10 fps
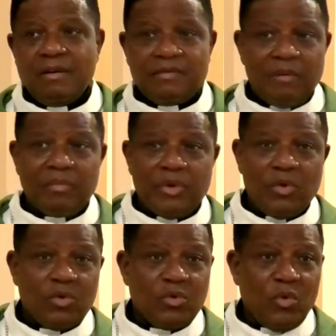from the
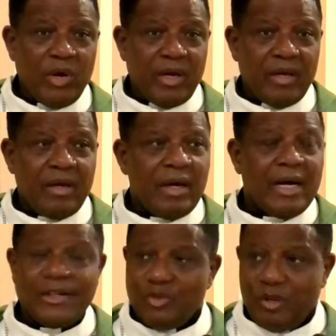old way
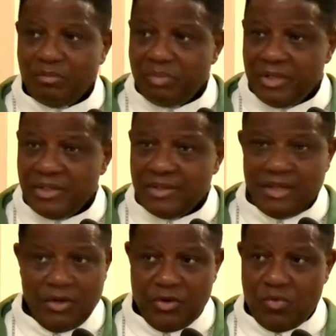and to embrace
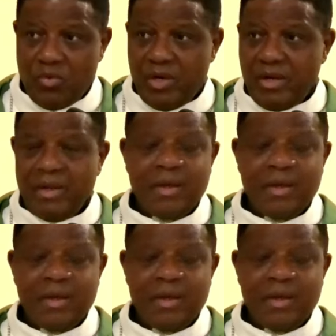a new way.